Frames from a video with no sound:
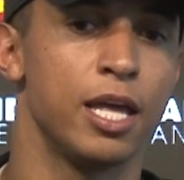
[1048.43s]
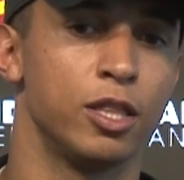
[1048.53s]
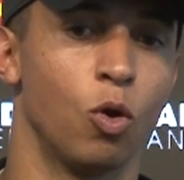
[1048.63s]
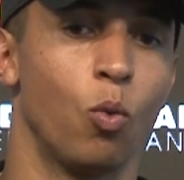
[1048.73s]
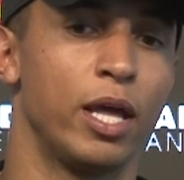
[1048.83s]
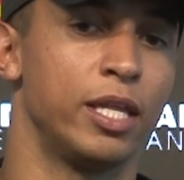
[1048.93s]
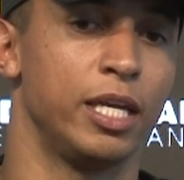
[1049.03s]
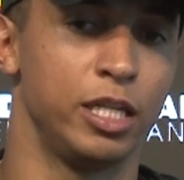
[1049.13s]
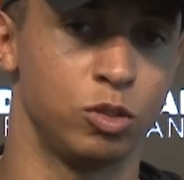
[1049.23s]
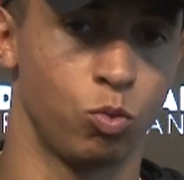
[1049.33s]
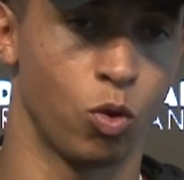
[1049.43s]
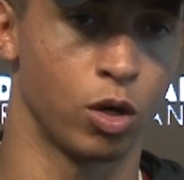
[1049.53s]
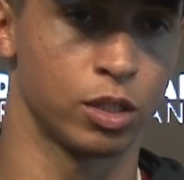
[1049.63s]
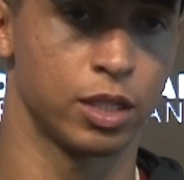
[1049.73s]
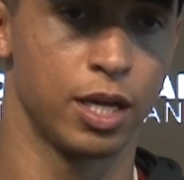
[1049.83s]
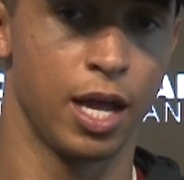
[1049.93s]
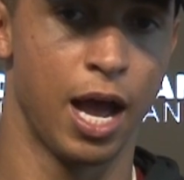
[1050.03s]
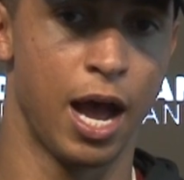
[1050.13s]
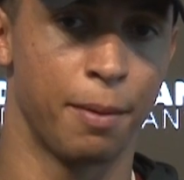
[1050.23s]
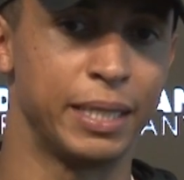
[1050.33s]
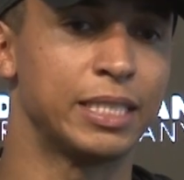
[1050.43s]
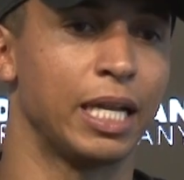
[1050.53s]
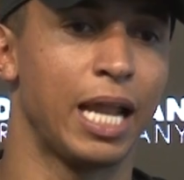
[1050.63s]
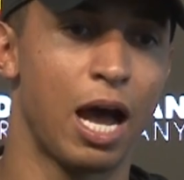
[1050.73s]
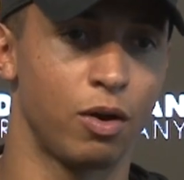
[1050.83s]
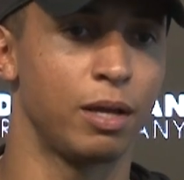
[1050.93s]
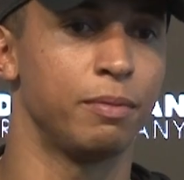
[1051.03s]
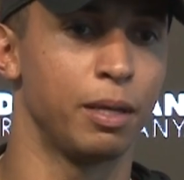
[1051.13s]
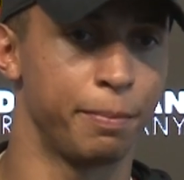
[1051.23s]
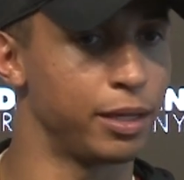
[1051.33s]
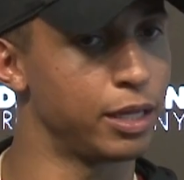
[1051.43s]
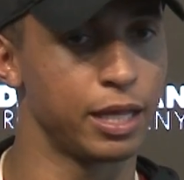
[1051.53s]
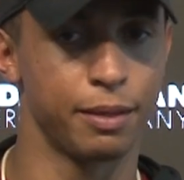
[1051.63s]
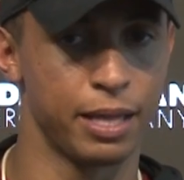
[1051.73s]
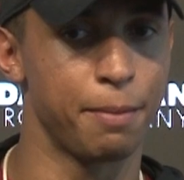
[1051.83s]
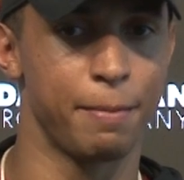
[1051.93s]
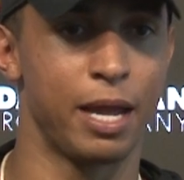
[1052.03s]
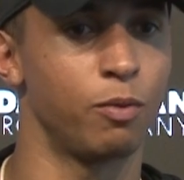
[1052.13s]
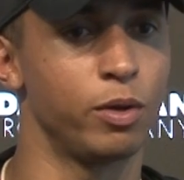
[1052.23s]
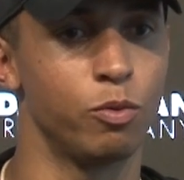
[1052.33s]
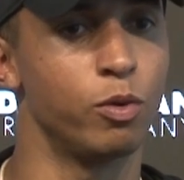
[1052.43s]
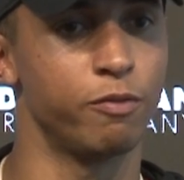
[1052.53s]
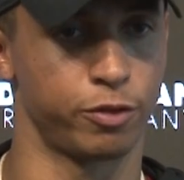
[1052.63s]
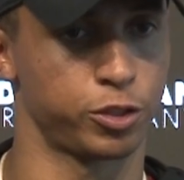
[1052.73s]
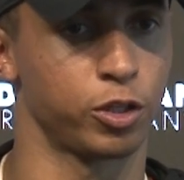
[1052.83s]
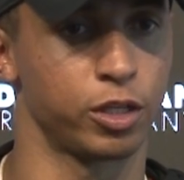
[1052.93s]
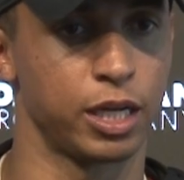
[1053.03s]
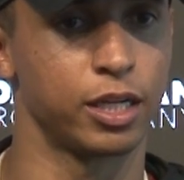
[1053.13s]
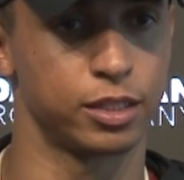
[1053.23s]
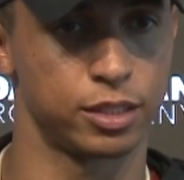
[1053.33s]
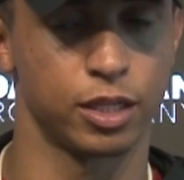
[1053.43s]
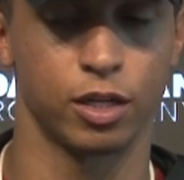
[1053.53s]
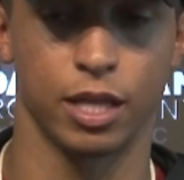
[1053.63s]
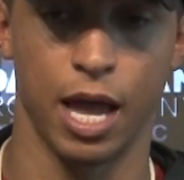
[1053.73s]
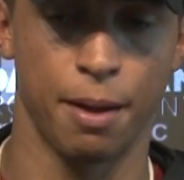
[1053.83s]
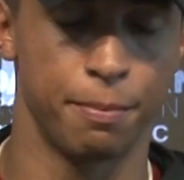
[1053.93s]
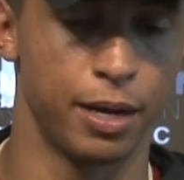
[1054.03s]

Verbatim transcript: the way that he's worked, um, it's allowed him the ability that that man, we we for sure can consider that.